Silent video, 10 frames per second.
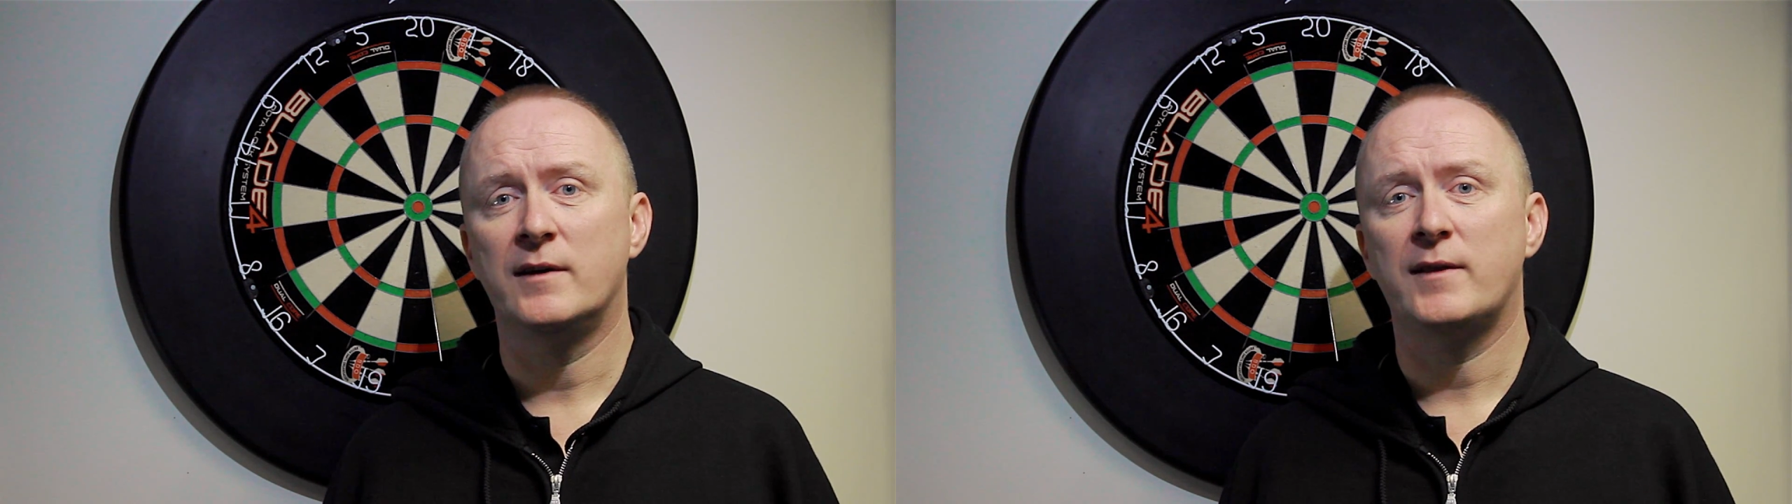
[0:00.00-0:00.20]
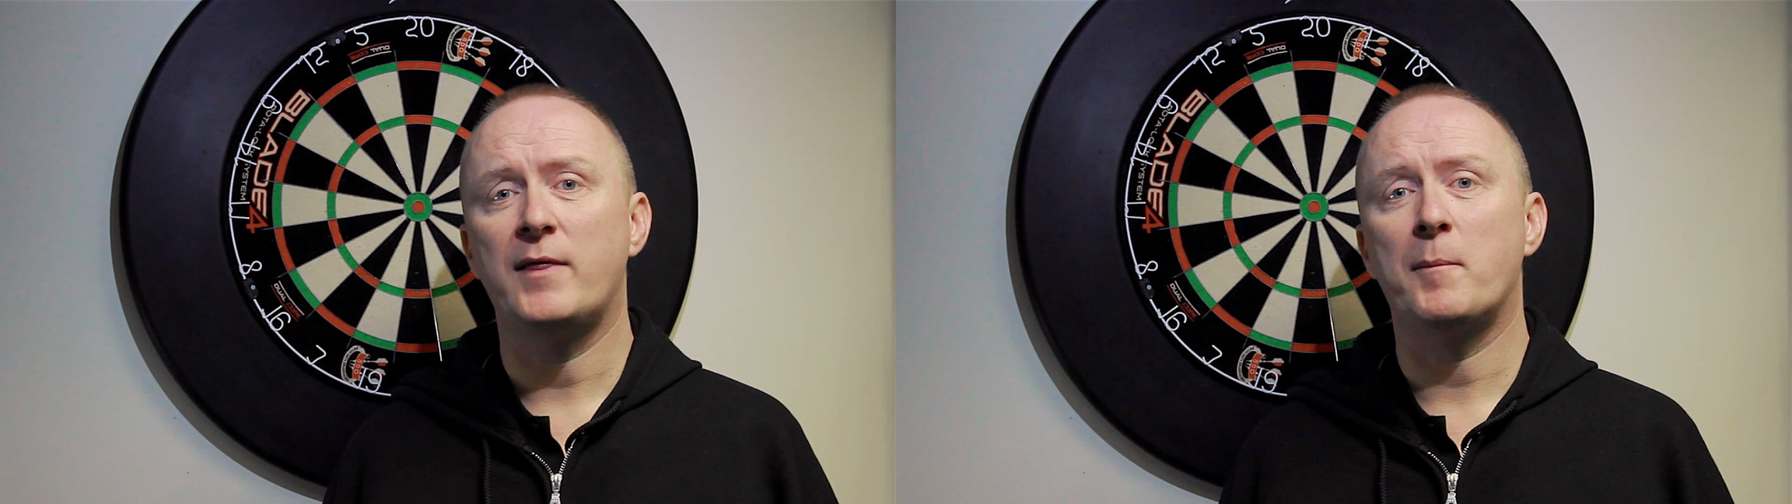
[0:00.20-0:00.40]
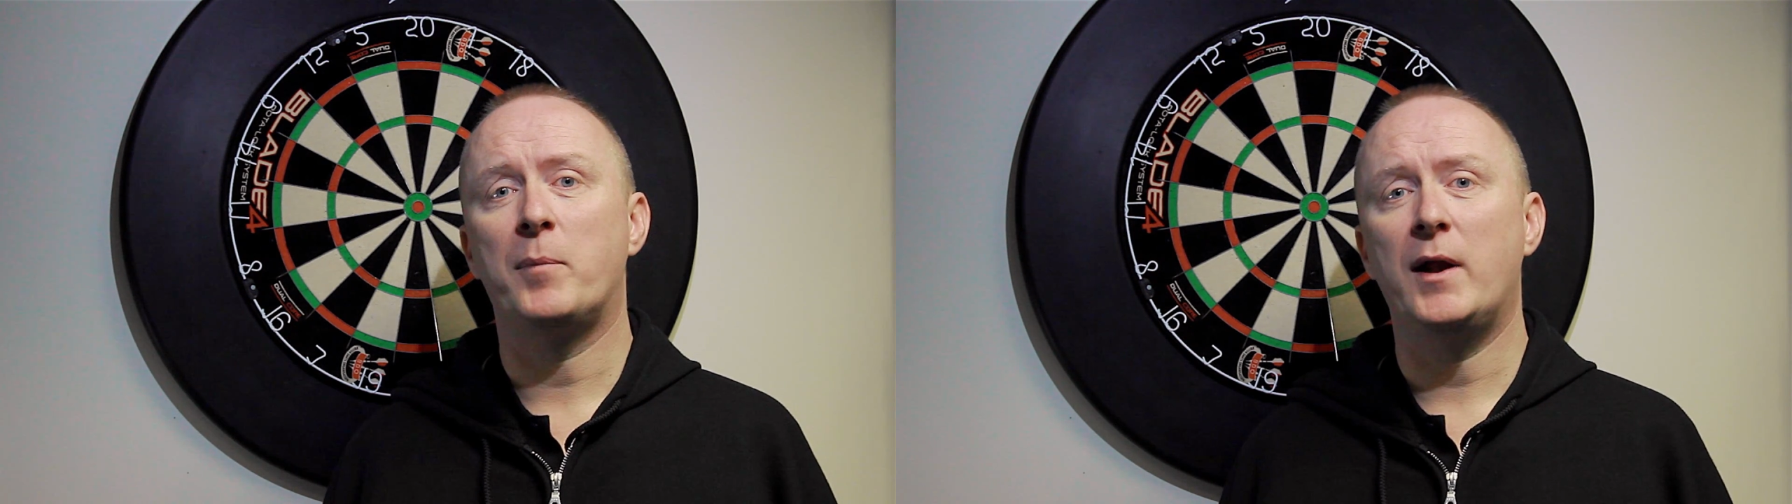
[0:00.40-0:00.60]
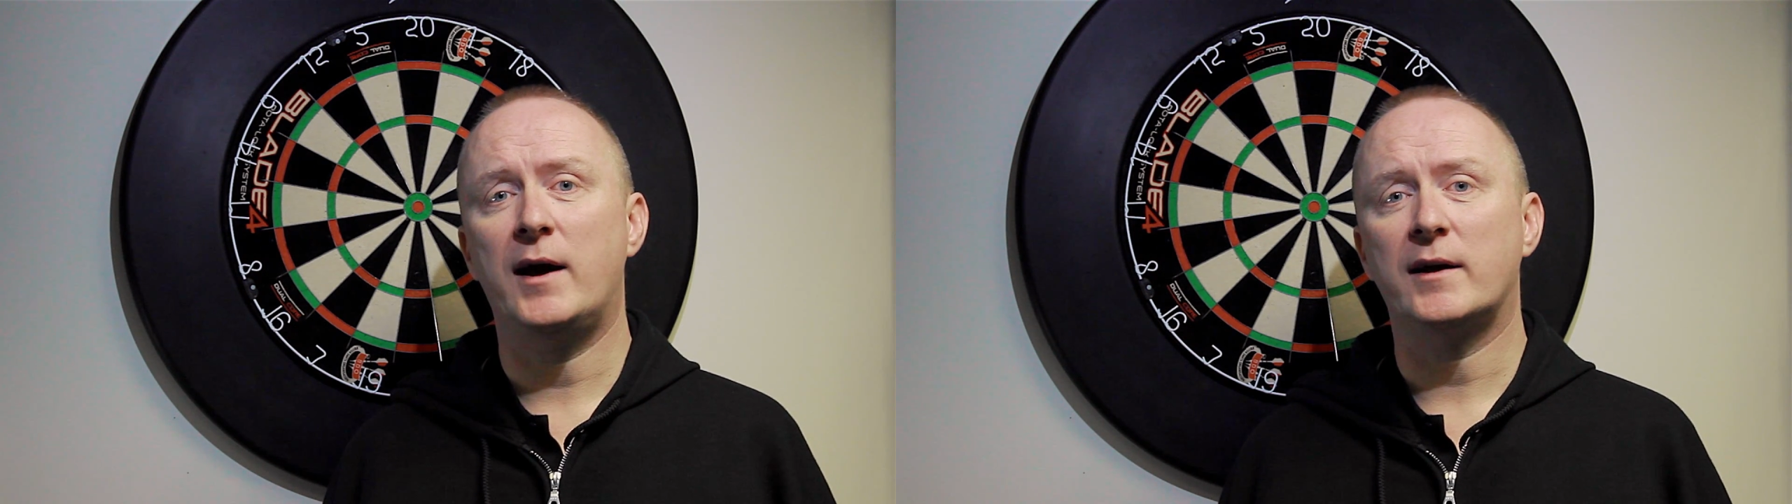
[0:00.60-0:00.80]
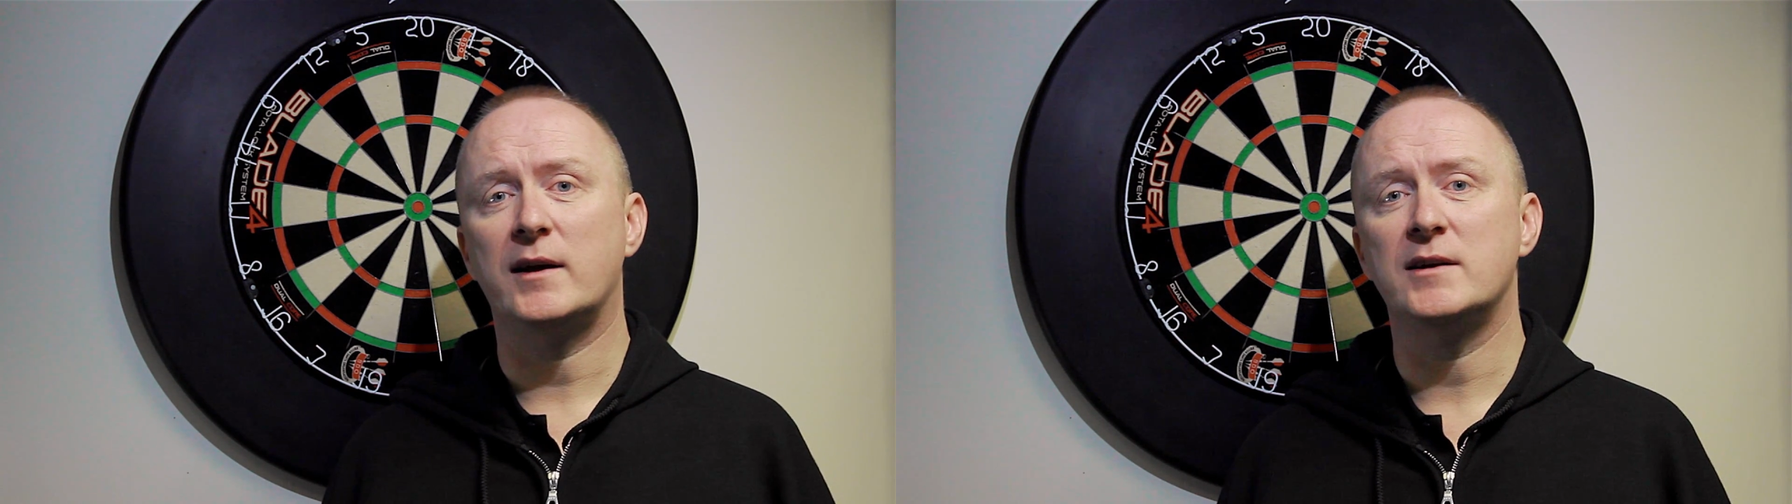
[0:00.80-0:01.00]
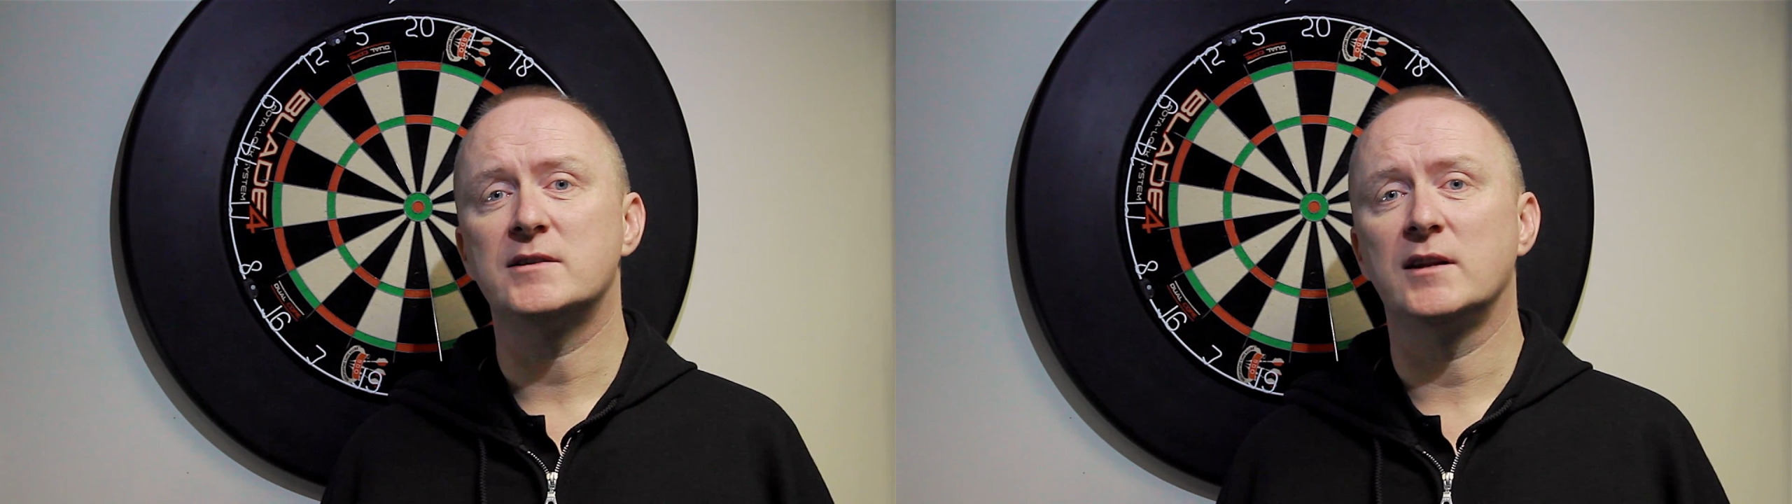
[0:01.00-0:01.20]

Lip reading: then the black is